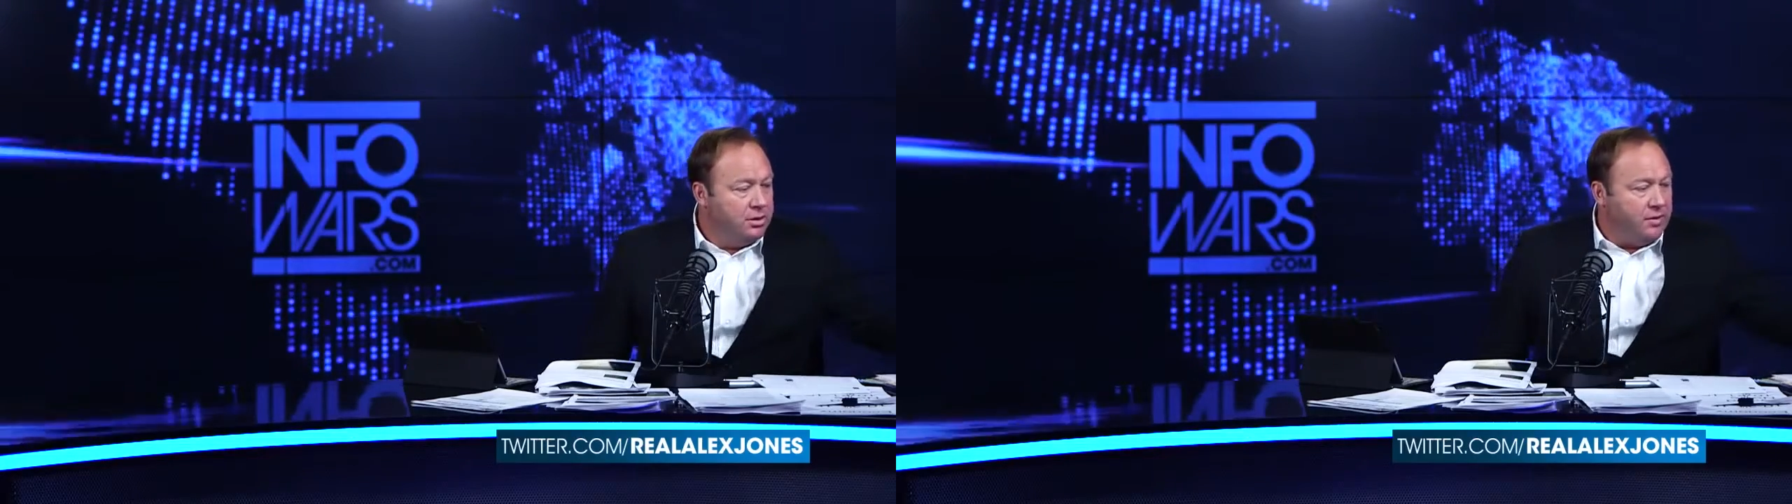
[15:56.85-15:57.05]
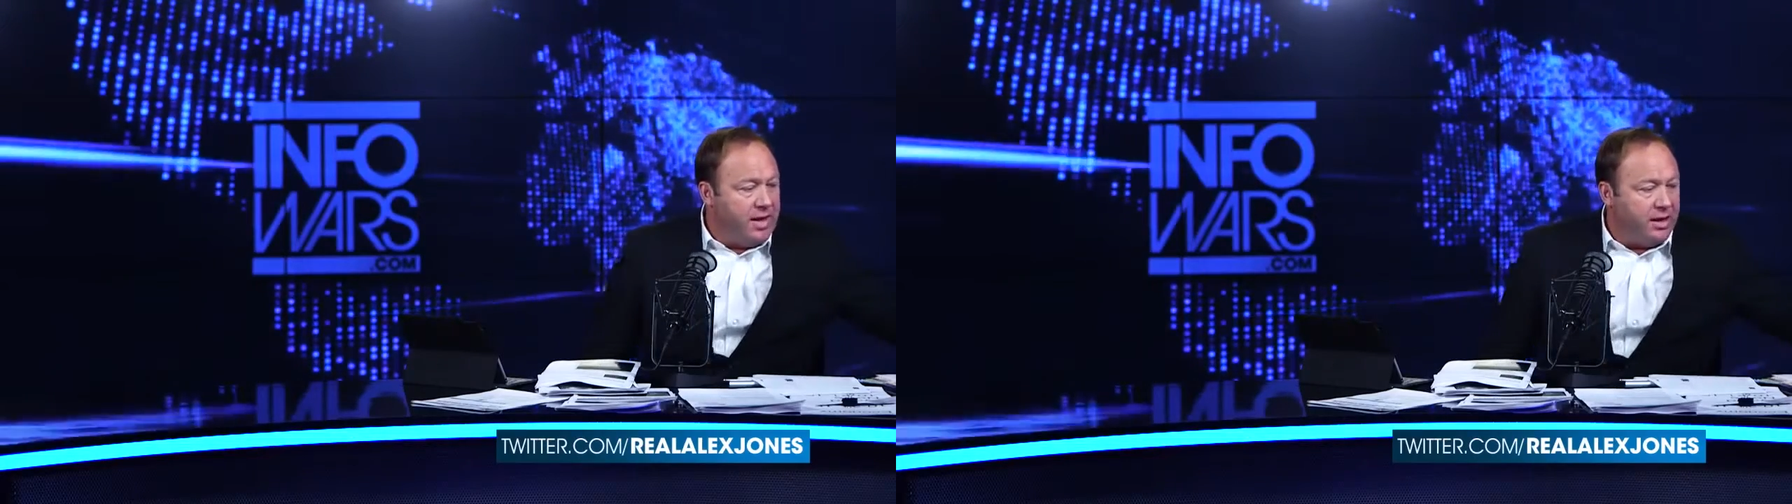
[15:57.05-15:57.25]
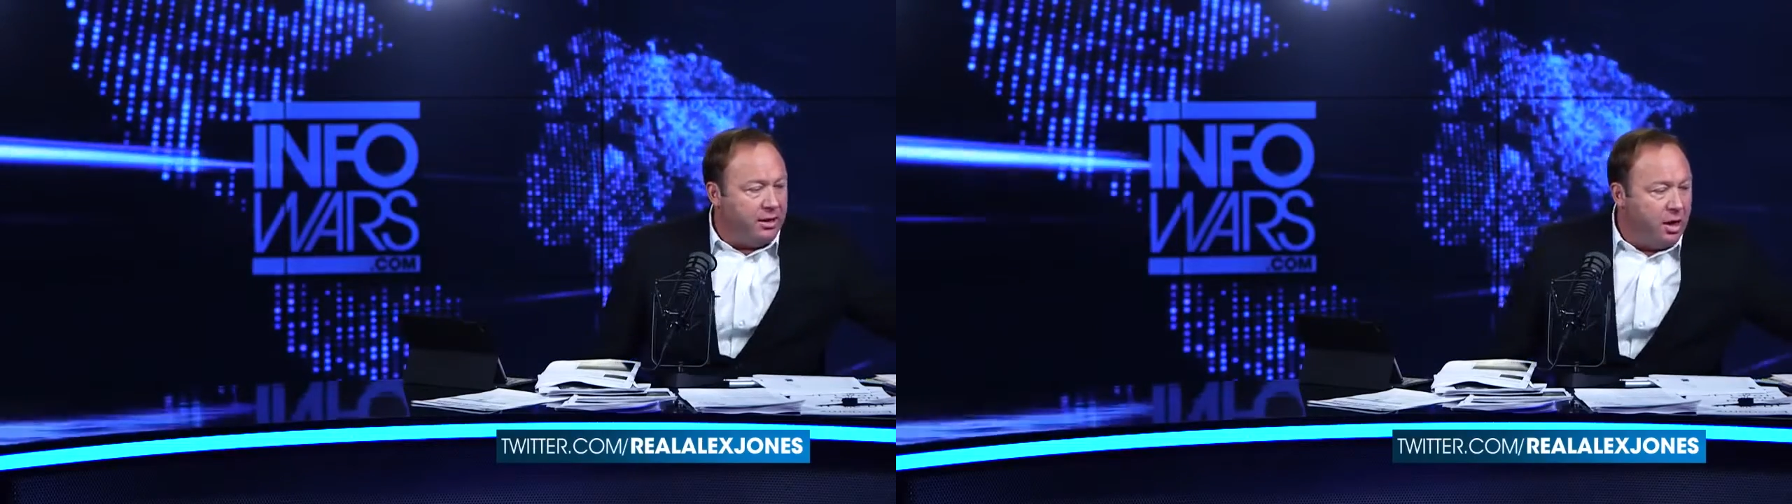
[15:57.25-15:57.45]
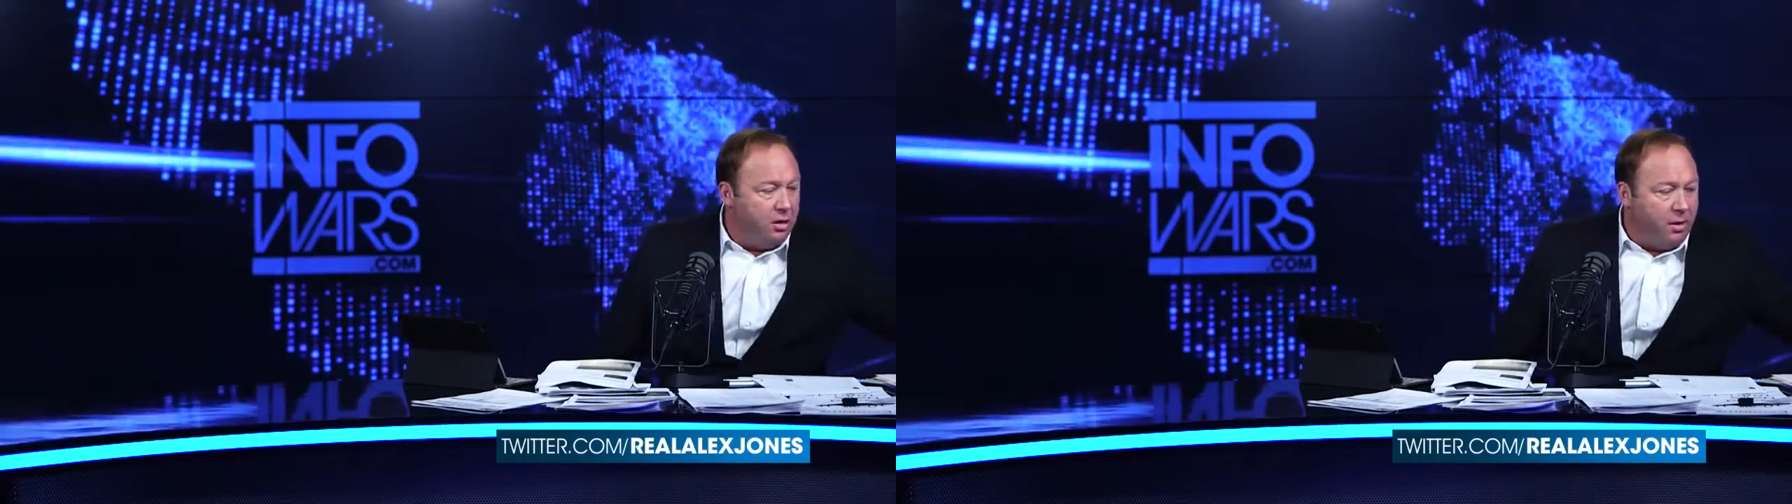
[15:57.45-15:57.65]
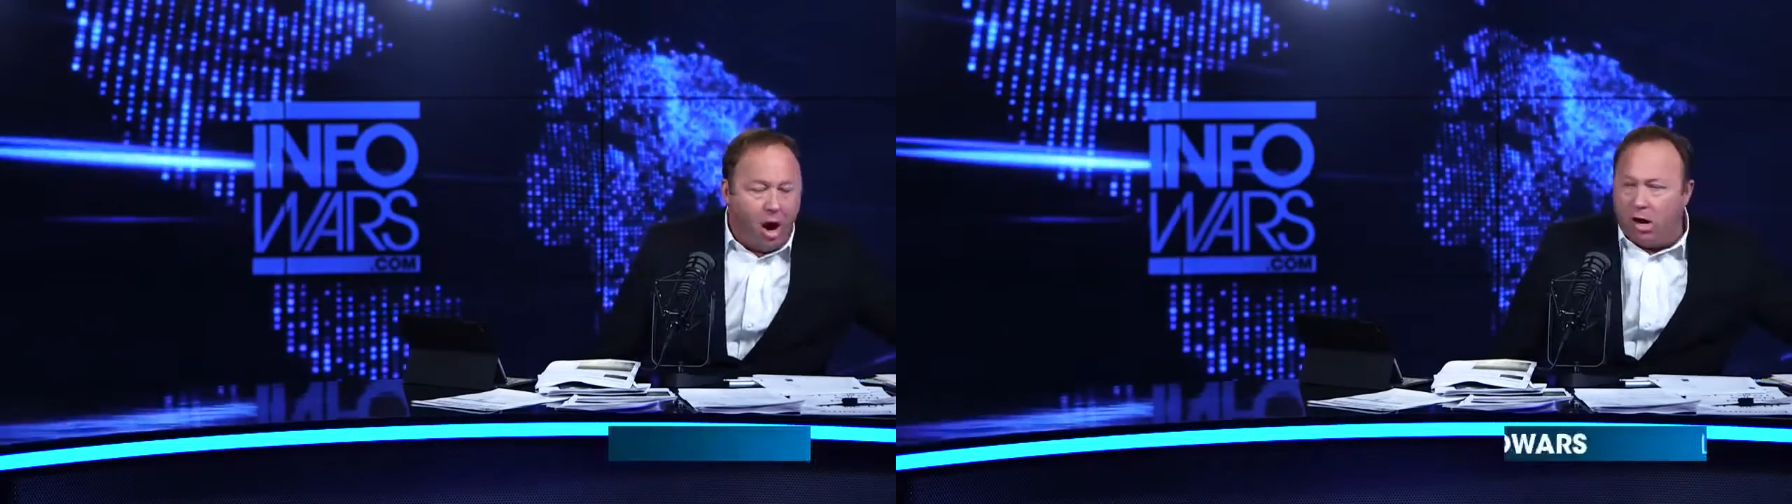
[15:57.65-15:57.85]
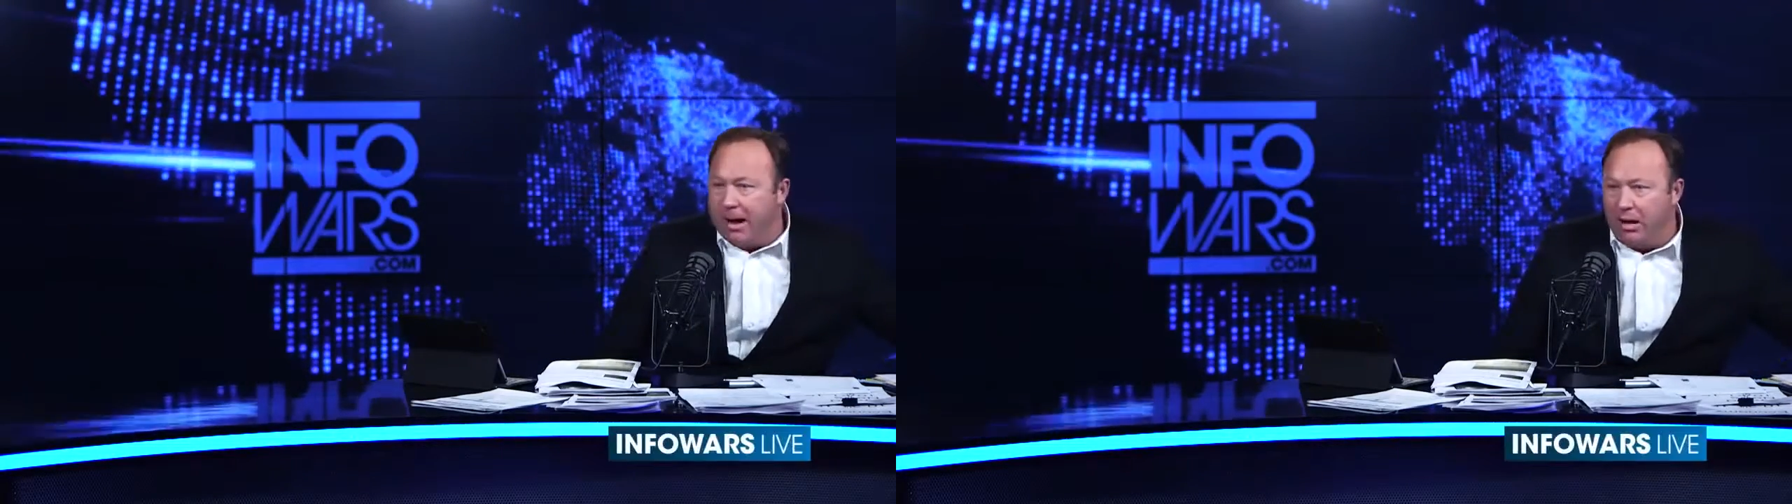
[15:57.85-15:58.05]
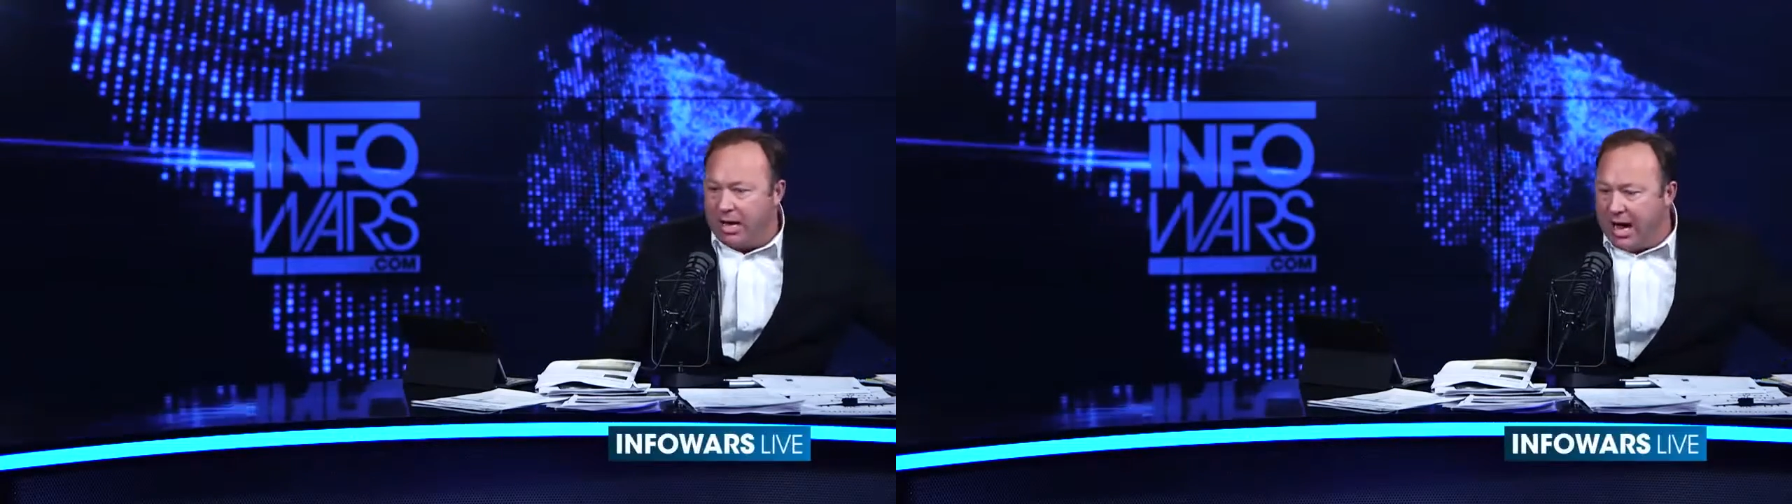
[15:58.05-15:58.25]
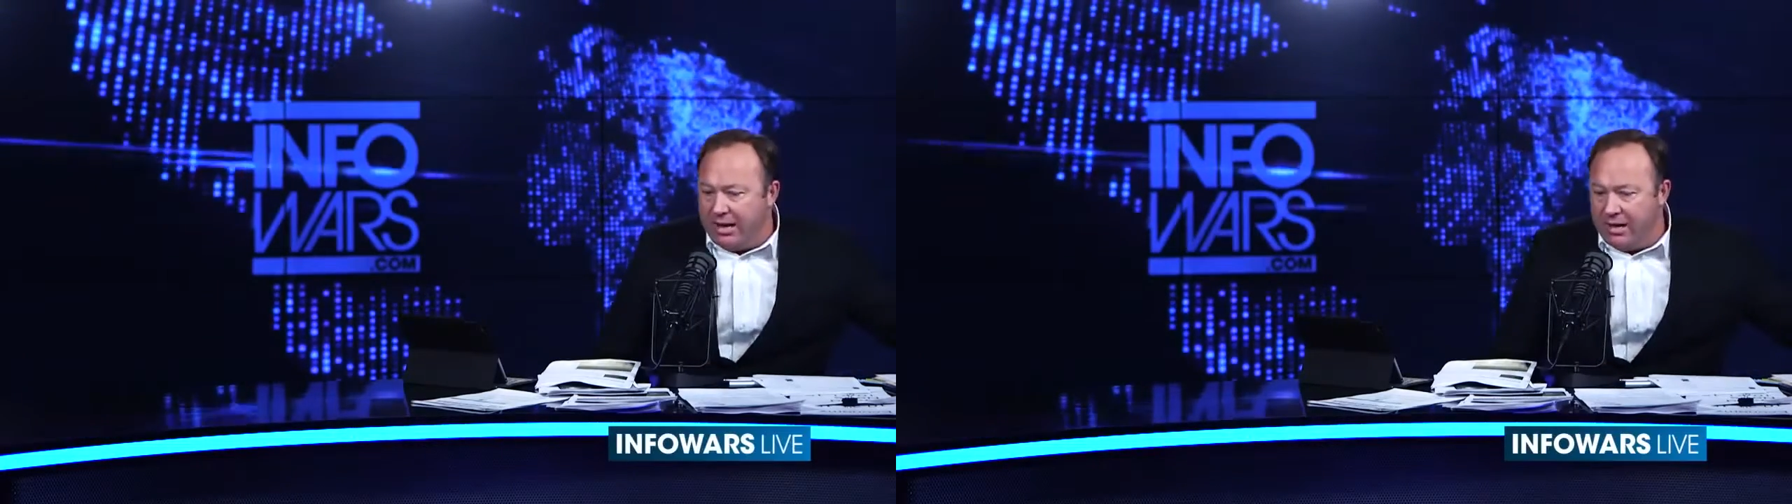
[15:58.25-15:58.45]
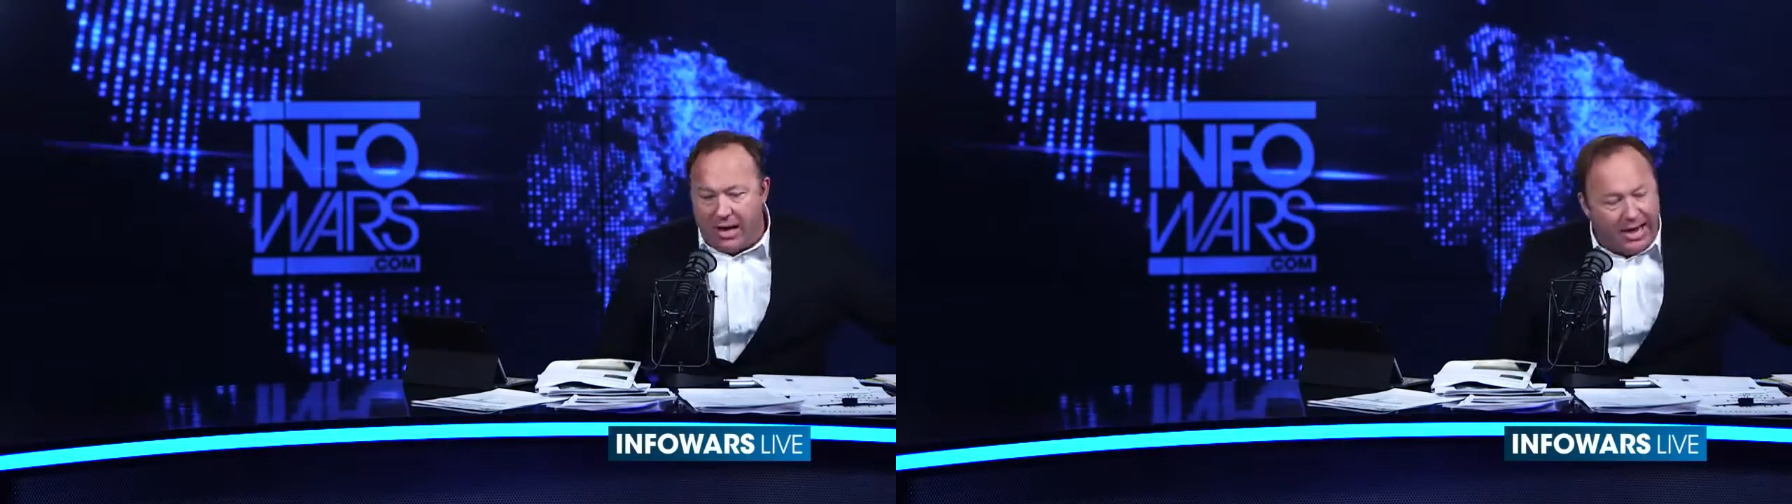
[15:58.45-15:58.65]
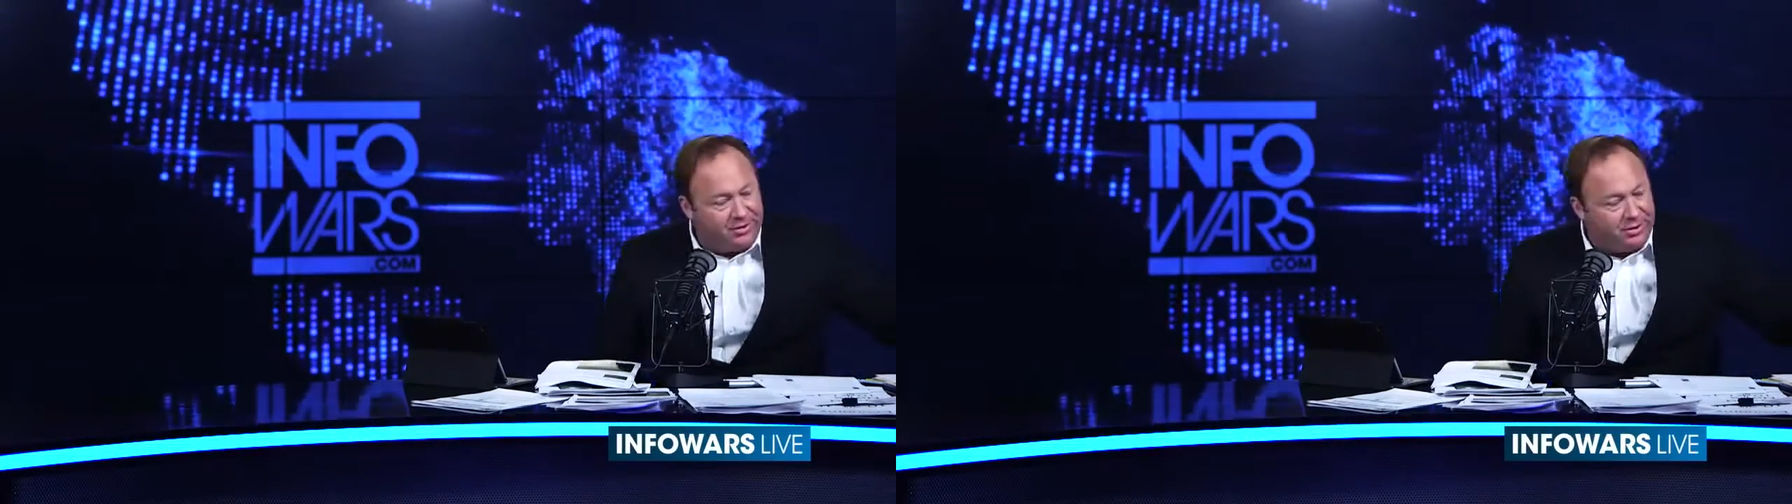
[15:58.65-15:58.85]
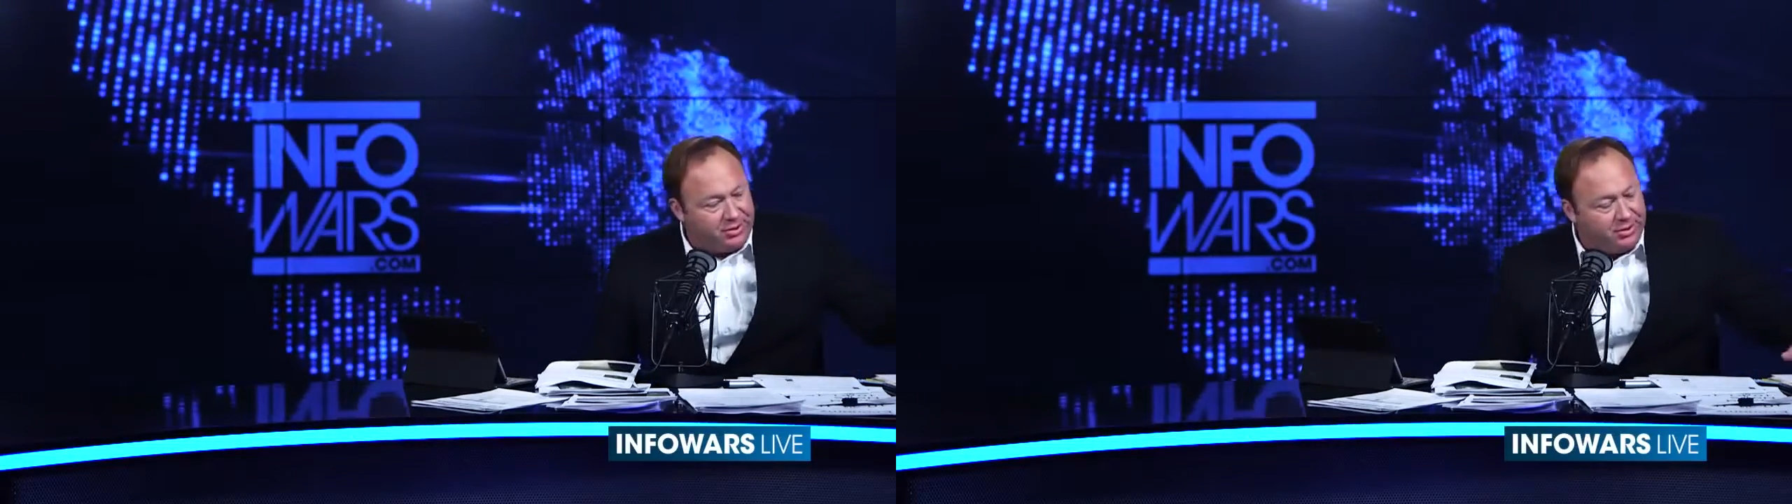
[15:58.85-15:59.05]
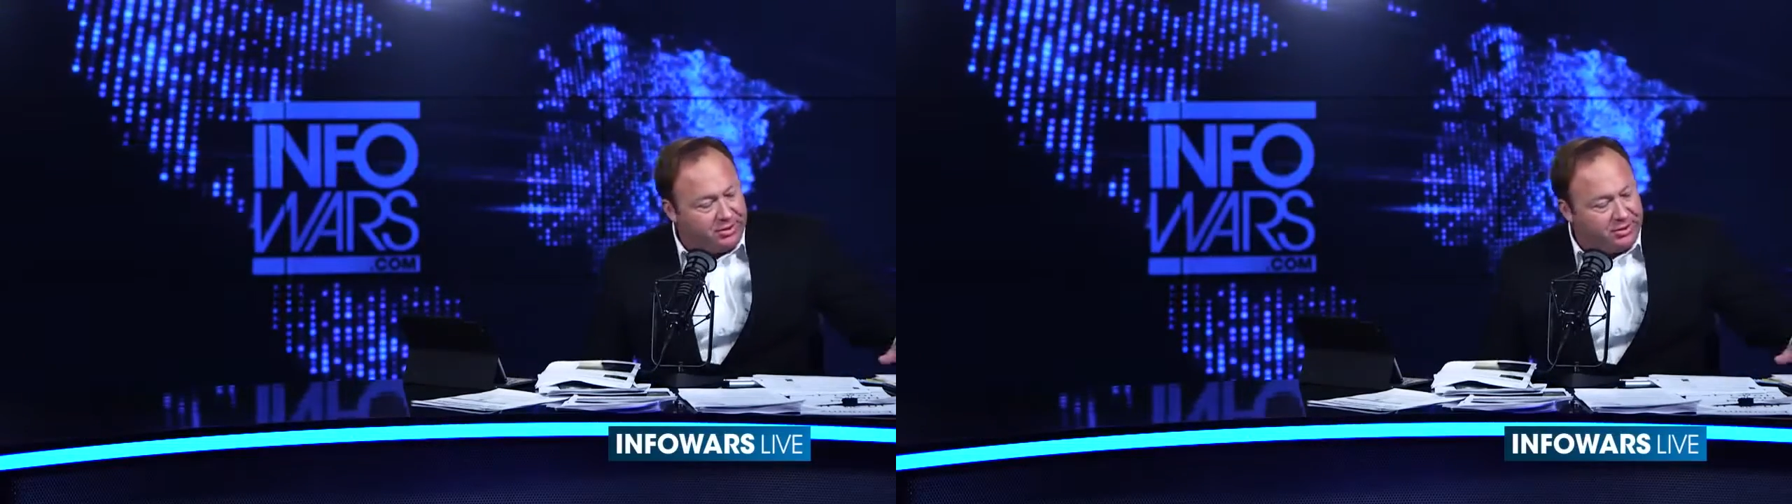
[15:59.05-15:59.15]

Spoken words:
so they can go arm Al-Qaeda and ISIS.